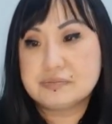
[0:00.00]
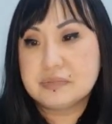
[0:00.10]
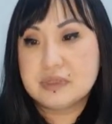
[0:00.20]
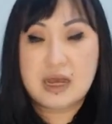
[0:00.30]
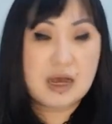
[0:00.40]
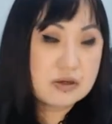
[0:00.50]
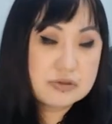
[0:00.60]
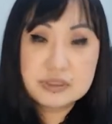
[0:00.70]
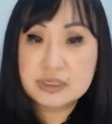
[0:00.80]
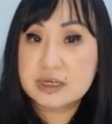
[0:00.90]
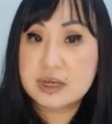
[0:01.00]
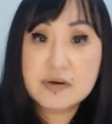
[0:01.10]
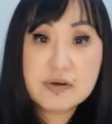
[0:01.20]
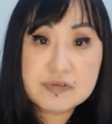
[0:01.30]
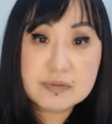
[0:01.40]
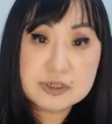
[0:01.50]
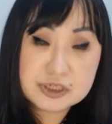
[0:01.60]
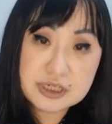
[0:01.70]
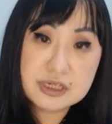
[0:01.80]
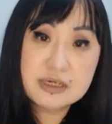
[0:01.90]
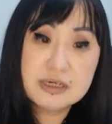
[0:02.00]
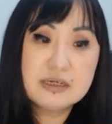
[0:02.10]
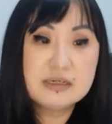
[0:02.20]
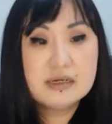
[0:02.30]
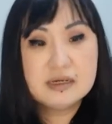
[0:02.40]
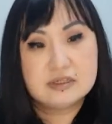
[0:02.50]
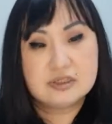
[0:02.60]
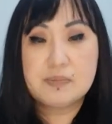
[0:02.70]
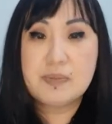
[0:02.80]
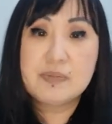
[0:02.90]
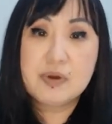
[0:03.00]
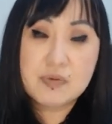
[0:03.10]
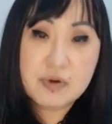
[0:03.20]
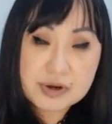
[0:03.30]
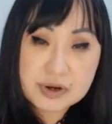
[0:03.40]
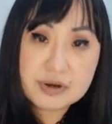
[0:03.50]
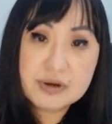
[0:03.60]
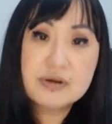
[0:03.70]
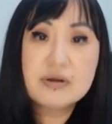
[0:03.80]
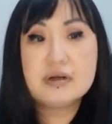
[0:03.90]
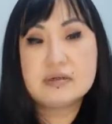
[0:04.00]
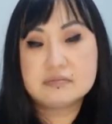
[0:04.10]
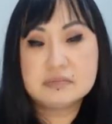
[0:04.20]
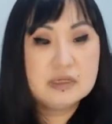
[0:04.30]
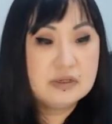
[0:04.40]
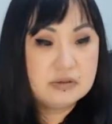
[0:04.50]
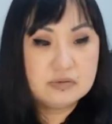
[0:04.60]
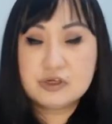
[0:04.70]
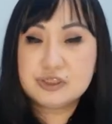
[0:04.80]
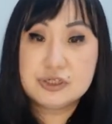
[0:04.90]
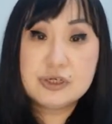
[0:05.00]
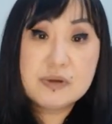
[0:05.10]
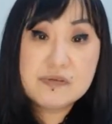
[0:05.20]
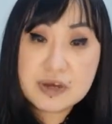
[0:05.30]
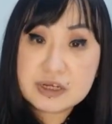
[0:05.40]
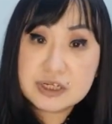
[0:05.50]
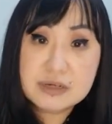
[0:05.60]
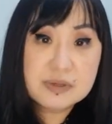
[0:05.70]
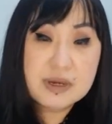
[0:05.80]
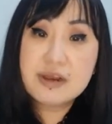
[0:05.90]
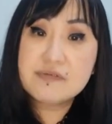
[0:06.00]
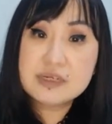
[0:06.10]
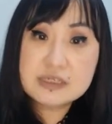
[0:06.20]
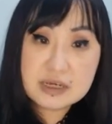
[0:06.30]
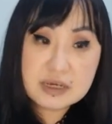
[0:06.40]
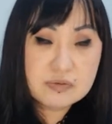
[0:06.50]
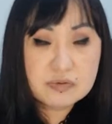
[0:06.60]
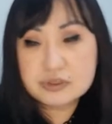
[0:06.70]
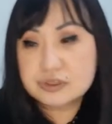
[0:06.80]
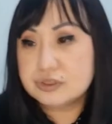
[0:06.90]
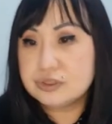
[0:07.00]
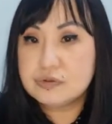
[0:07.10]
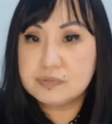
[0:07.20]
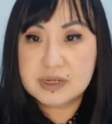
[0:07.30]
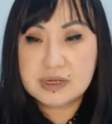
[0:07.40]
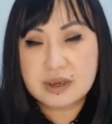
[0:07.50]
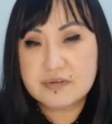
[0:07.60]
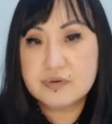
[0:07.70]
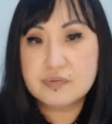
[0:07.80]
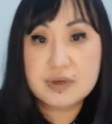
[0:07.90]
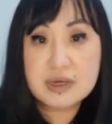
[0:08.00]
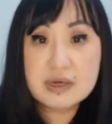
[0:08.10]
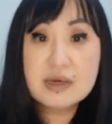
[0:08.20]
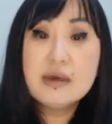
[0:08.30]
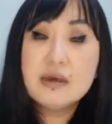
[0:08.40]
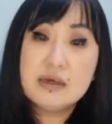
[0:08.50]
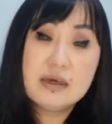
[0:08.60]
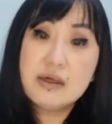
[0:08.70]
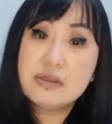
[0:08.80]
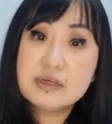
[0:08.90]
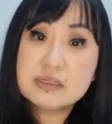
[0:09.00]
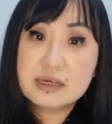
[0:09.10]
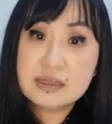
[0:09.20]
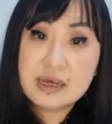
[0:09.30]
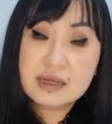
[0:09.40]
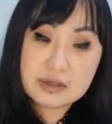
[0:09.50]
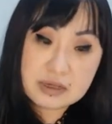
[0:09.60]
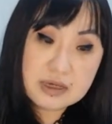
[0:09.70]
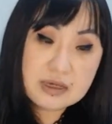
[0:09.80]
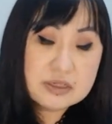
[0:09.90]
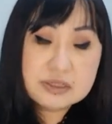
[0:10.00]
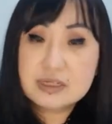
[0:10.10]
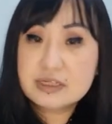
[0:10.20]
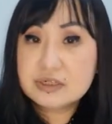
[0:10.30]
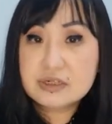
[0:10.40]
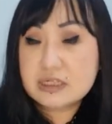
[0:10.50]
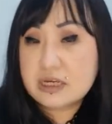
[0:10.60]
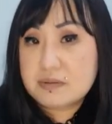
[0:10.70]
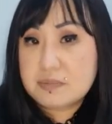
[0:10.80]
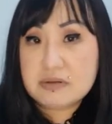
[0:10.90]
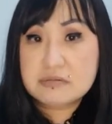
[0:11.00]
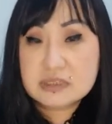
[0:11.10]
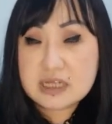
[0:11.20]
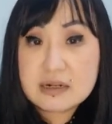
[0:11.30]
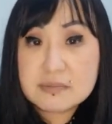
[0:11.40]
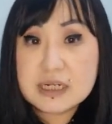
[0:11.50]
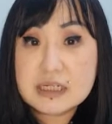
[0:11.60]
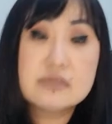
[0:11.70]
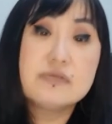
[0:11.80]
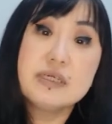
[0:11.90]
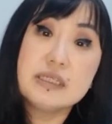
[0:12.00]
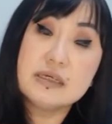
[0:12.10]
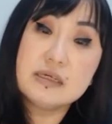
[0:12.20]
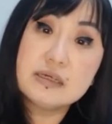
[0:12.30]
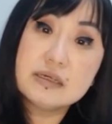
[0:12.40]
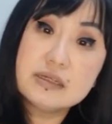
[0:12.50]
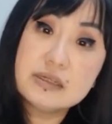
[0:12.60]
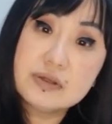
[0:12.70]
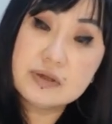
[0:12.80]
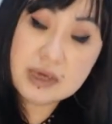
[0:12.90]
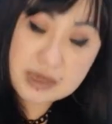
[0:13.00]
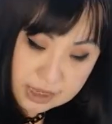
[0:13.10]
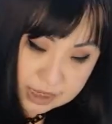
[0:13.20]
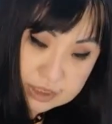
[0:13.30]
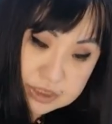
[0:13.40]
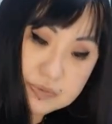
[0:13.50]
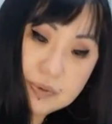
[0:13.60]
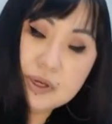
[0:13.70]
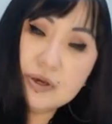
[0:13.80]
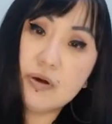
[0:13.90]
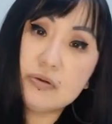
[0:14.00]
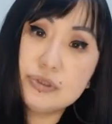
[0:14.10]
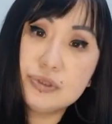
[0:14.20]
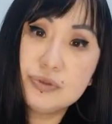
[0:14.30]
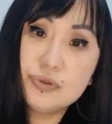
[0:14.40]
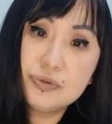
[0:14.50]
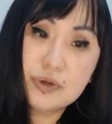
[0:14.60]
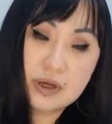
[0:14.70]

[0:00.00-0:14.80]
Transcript: how to take care of the machine, top up your water, wash the humidifier chamber every day, wash the tubing every week. Yeah, things like that. Okay, so that's gonna take about 10 minutes already. Okay, so when we go to